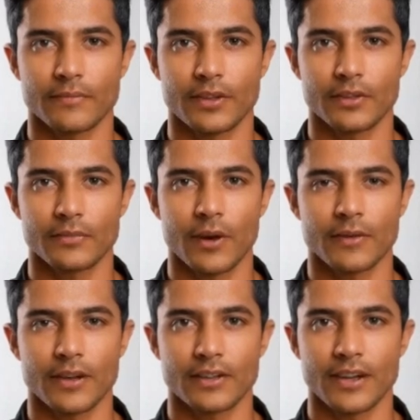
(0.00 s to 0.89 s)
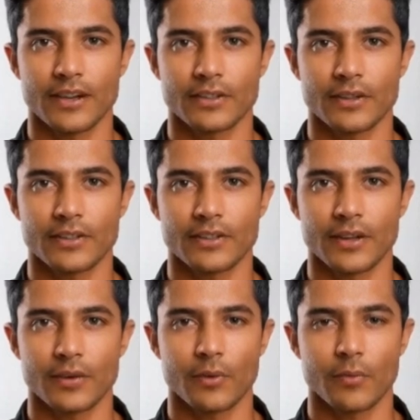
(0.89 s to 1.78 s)
User authentication is
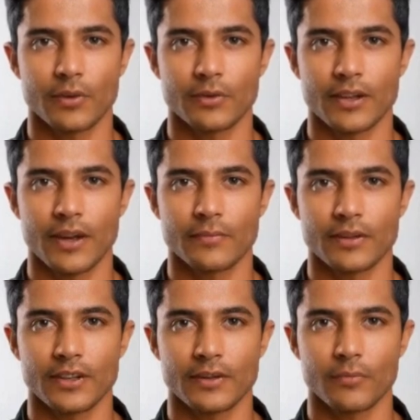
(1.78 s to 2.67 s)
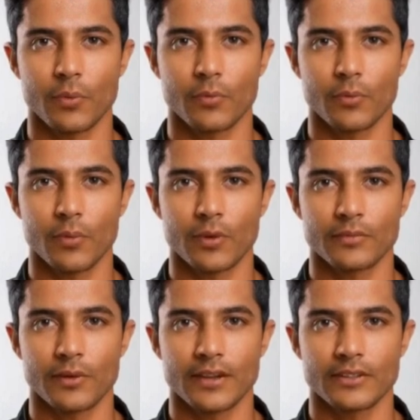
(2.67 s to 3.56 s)
another crucial topic, where we will
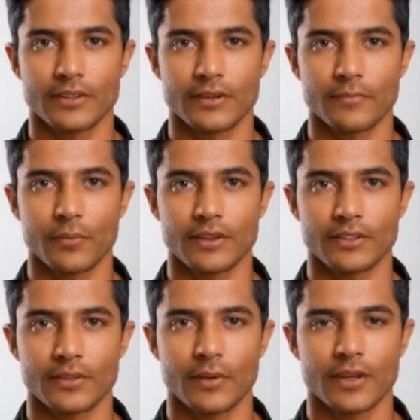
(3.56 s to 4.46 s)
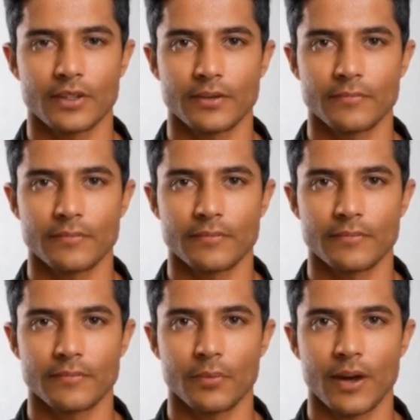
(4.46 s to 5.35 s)
address registration,
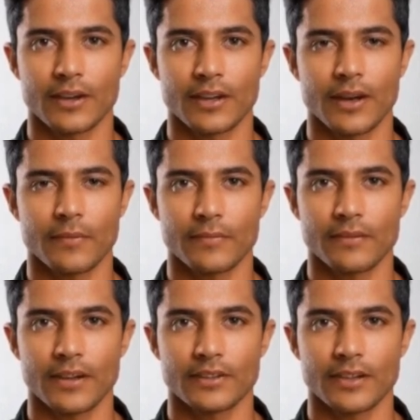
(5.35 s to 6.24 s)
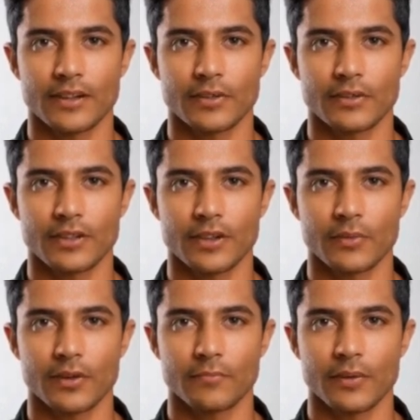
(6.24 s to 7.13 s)
login, and essential security